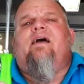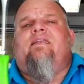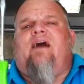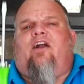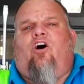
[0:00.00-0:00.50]

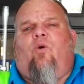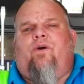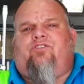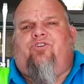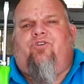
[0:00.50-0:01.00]
Not
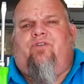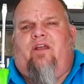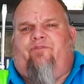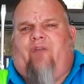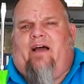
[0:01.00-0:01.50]
always do you
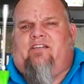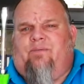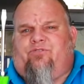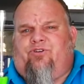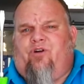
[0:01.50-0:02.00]
need a flat
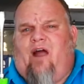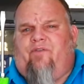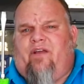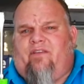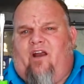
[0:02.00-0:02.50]
tip screwdriver
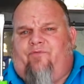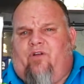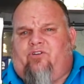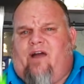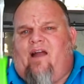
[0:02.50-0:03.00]
to get the air
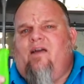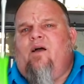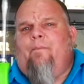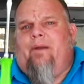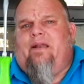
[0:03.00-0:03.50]
filter out,
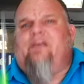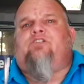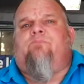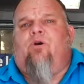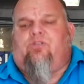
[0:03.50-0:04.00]
but it is
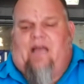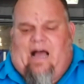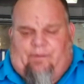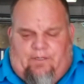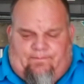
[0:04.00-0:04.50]
the most
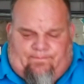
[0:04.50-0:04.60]
common.